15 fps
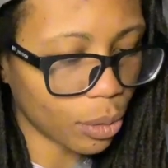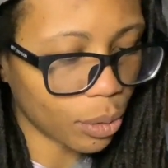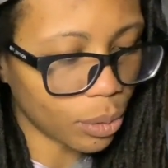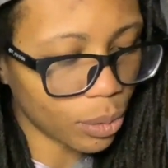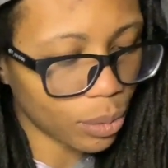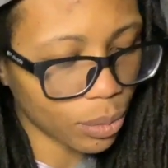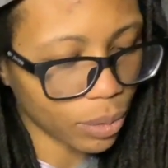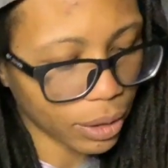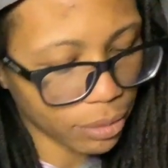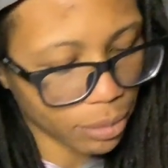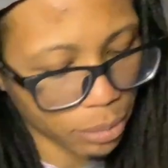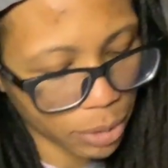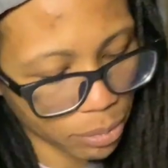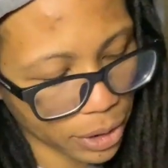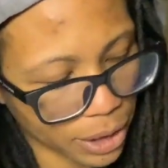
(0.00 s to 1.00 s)
Ooh, I
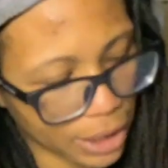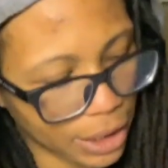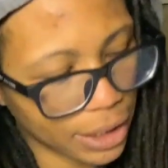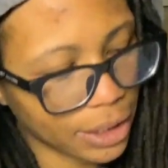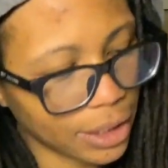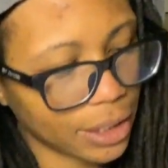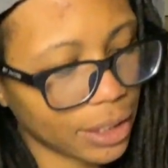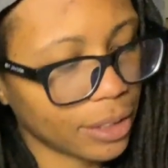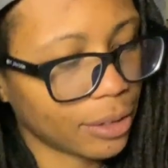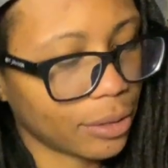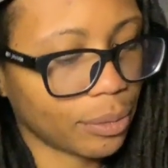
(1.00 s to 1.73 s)
remember these.